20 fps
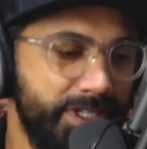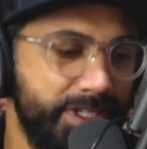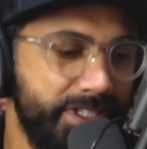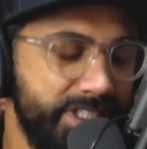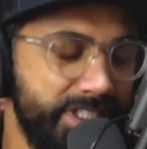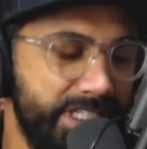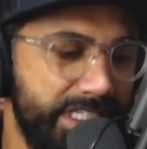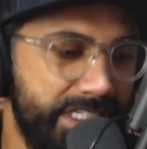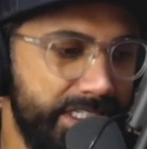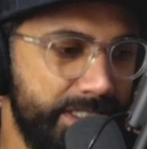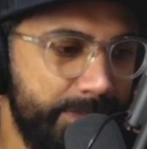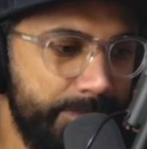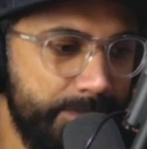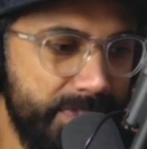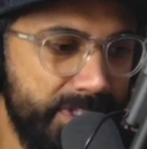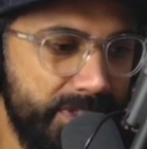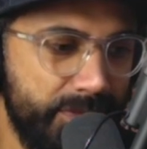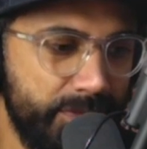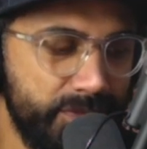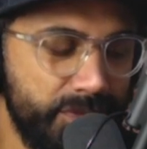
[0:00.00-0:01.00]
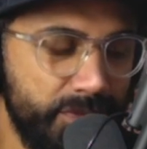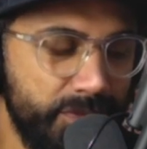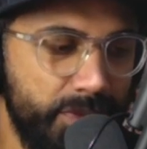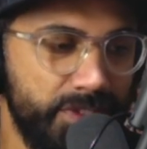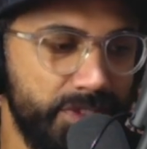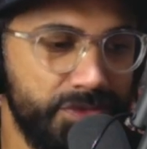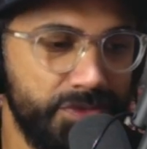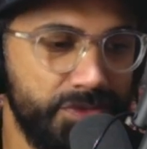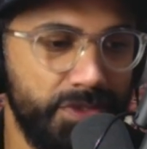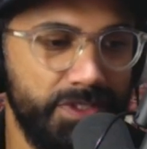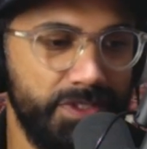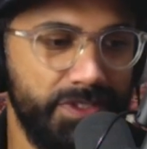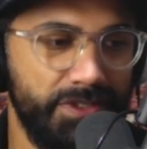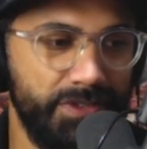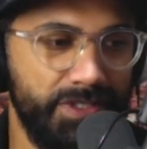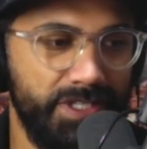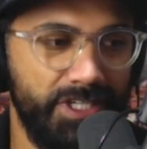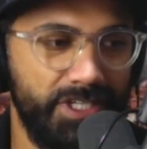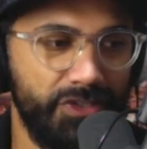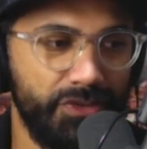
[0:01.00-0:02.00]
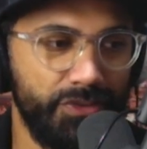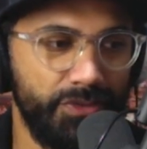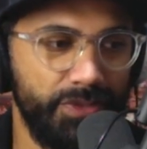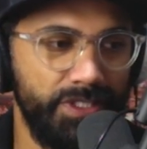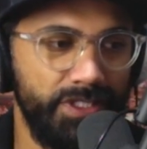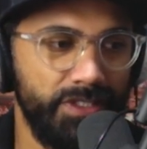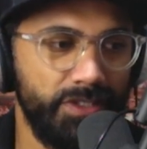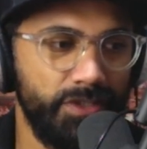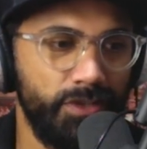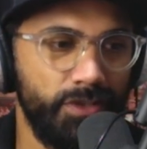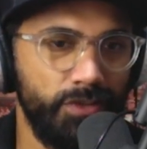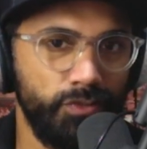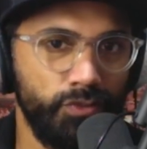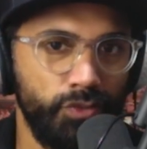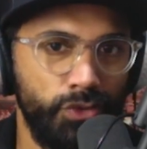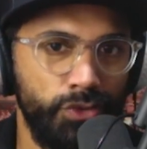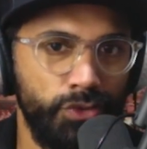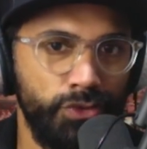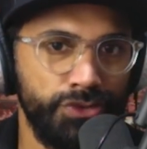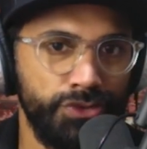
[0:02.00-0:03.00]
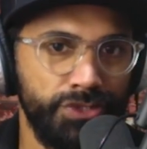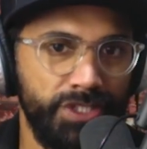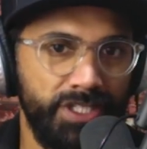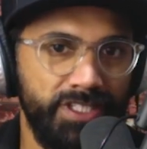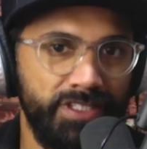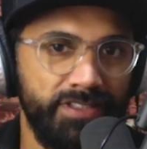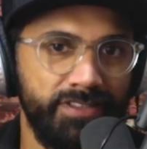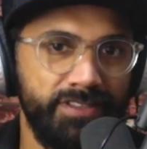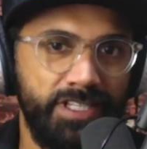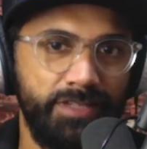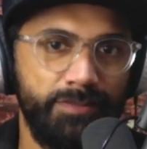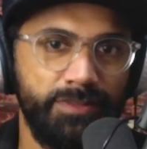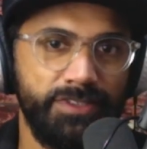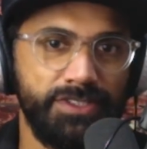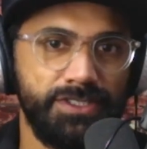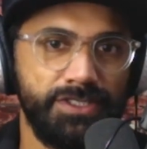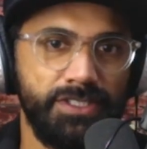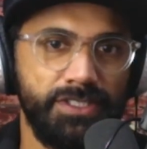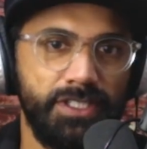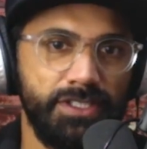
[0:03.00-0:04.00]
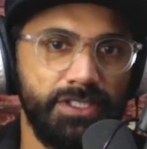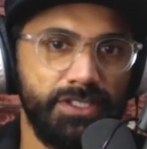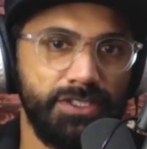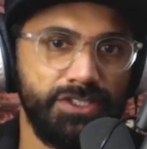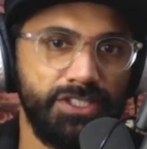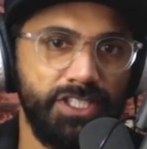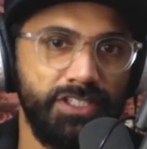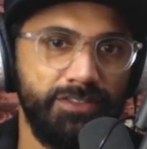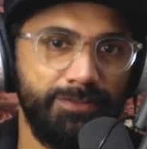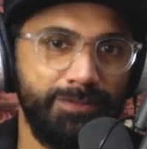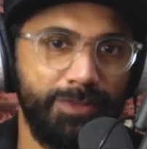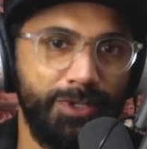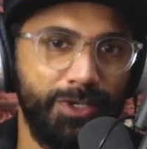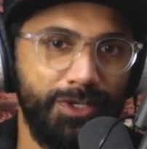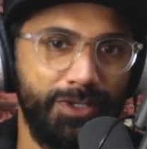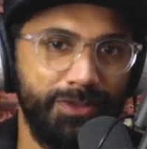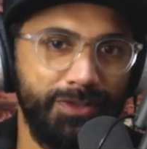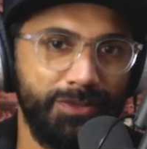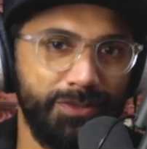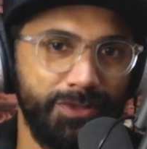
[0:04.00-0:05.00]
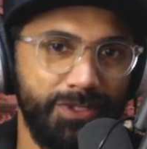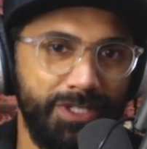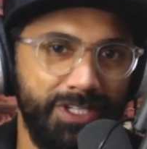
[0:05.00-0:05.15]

friend um, he owns a restaurant here in calgary called rouge and his name is chef paul